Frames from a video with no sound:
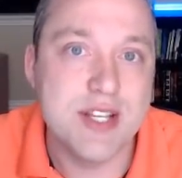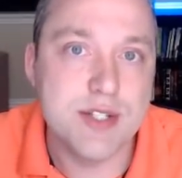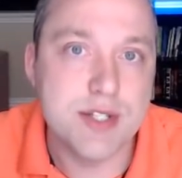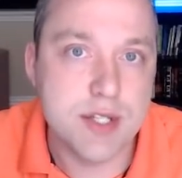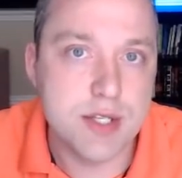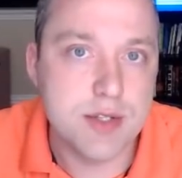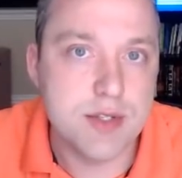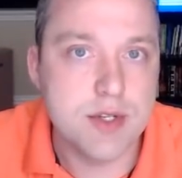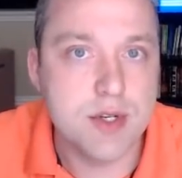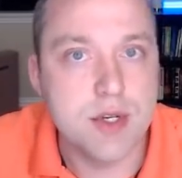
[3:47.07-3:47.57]

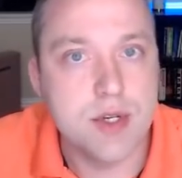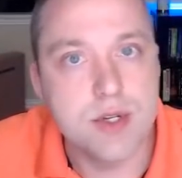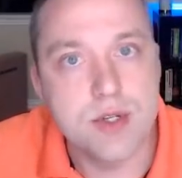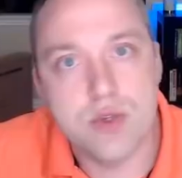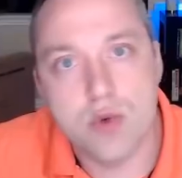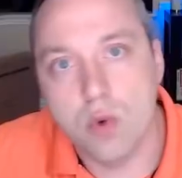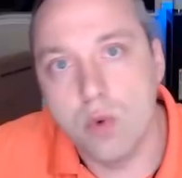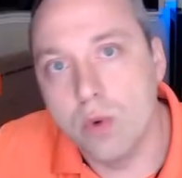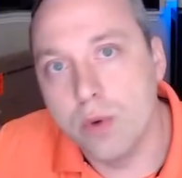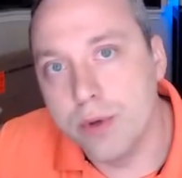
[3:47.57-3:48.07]

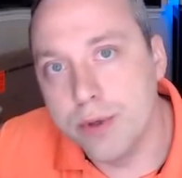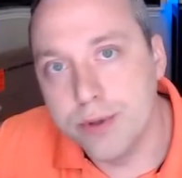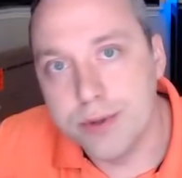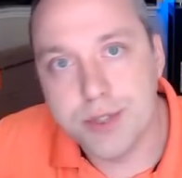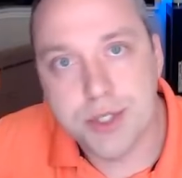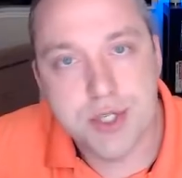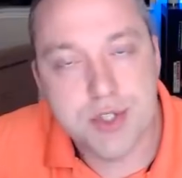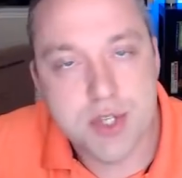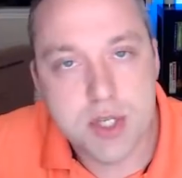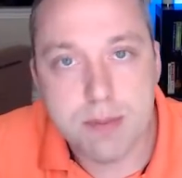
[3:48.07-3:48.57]
instances or
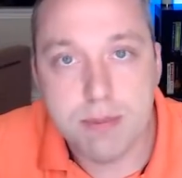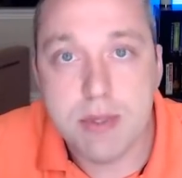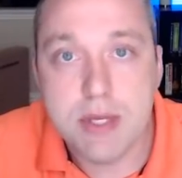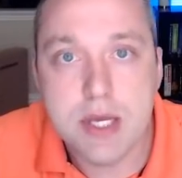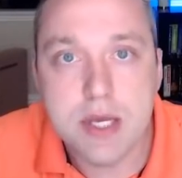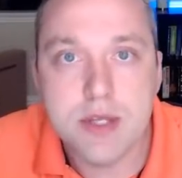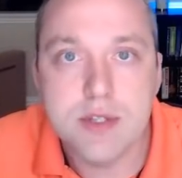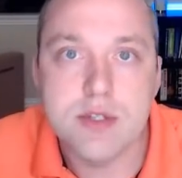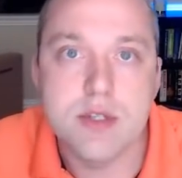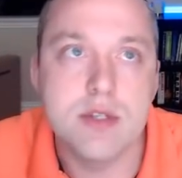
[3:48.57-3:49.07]

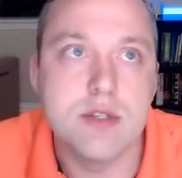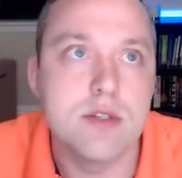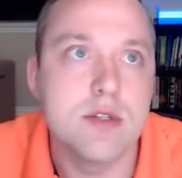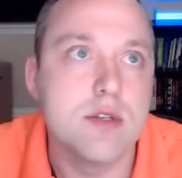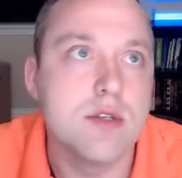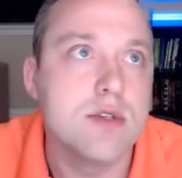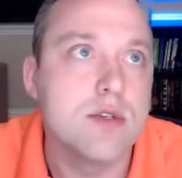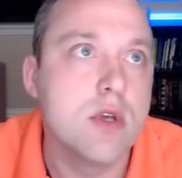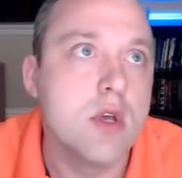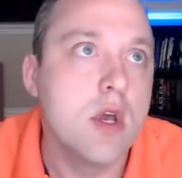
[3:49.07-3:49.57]
GCP
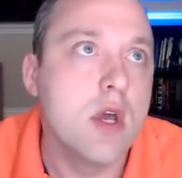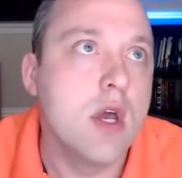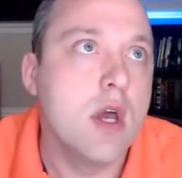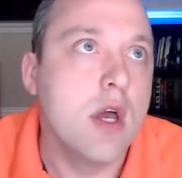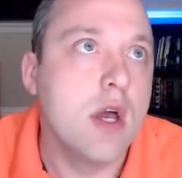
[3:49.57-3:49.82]
instances